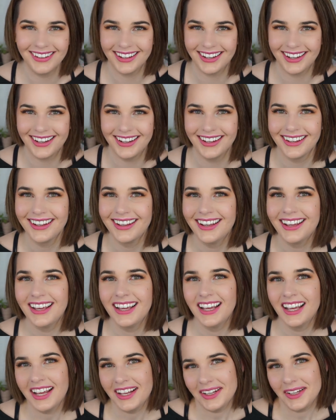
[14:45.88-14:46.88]
like,
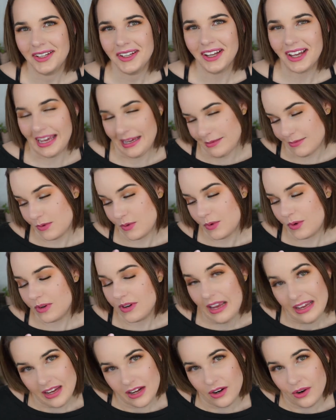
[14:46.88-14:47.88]
I,
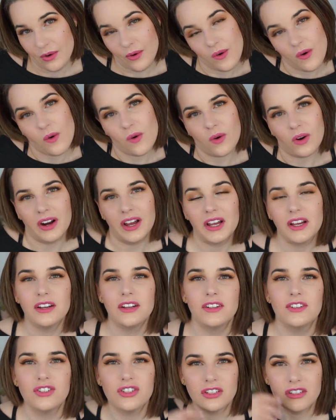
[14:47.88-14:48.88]
you know, or I
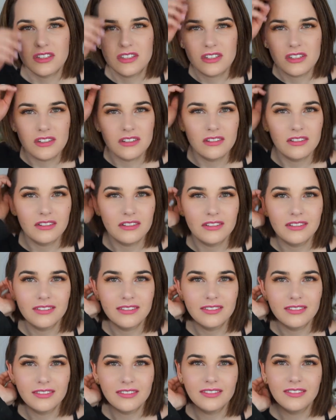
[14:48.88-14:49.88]
could just
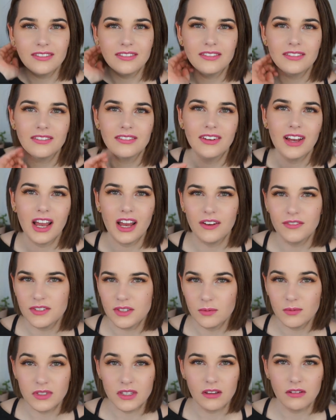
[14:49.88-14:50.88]
have
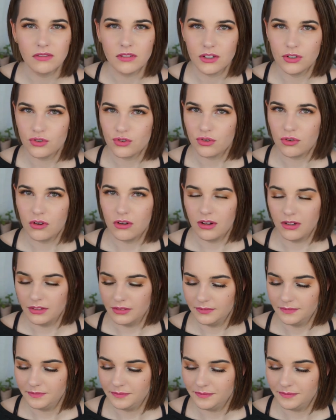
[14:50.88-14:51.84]
some self-control.